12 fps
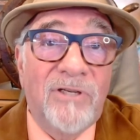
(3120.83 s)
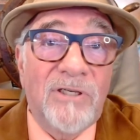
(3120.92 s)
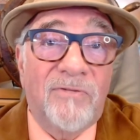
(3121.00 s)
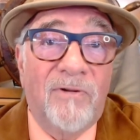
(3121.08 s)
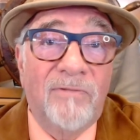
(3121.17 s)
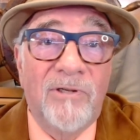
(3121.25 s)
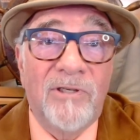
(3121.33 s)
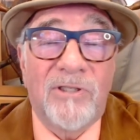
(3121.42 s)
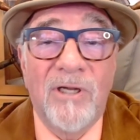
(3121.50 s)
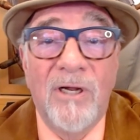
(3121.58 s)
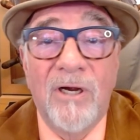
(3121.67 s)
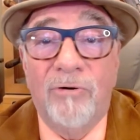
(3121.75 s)
us from
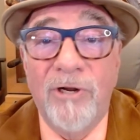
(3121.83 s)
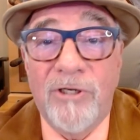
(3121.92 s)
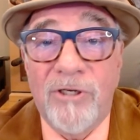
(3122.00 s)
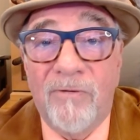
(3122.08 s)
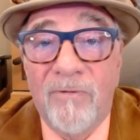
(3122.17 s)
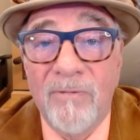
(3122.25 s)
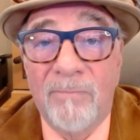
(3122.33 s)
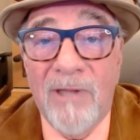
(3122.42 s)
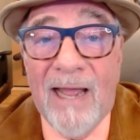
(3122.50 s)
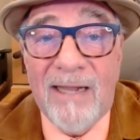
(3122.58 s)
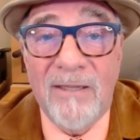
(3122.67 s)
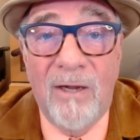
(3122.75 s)
this creature from the
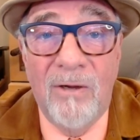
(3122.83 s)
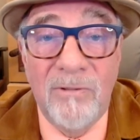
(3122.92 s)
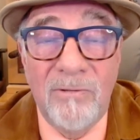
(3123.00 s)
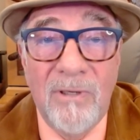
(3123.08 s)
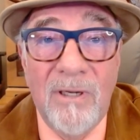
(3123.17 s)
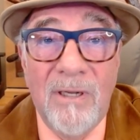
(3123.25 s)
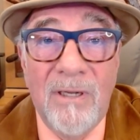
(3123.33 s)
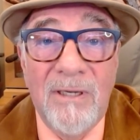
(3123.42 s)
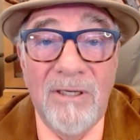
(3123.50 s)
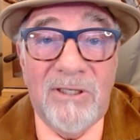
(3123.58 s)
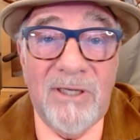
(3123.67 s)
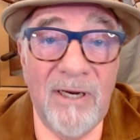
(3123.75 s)
Black Lagoon
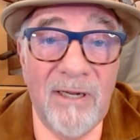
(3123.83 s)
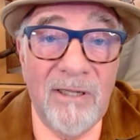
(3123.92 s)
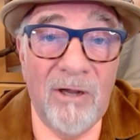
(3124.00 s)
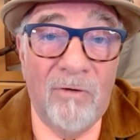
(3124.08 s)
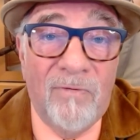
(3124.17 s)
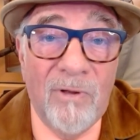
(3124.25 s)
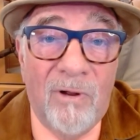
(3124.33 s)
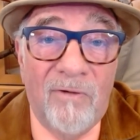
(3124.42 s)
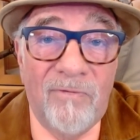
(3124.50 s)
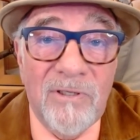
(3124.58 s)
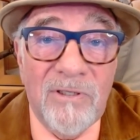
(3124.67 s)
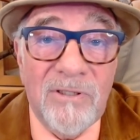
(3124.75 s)
sitting in the Oval
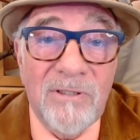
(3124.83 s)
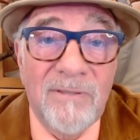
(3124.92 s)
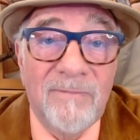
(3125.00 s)
Office.